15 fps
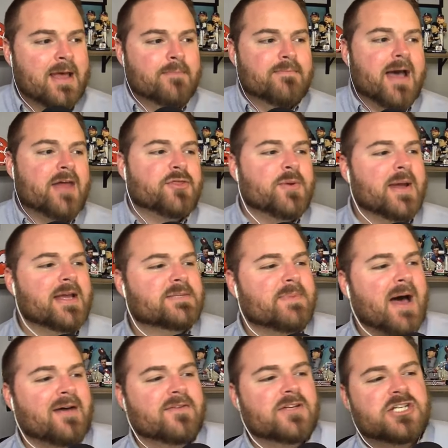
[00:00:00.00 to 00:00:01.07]
Matthew A.
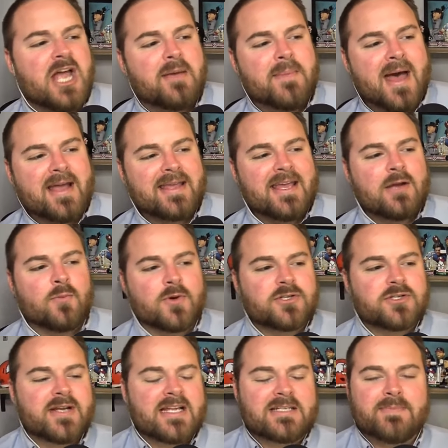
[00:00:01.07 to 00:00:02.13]
Spivey, J. Matt King, Richard A.